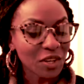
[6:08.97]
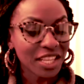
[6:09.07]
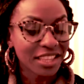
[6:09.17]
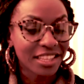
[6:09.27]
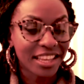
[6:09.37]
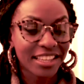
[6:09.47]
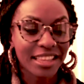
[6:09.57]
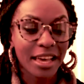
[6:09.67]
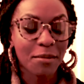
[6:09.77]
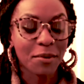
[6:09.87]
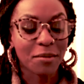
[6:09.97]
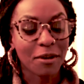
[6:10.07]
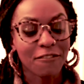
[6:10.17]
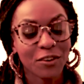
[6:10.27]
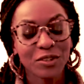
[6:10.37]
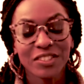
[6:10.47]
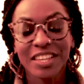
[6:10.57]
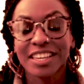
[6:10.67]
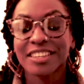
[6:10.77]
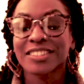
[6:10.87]
anything like that, but my first
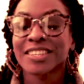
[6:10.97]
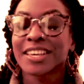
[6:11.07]
test,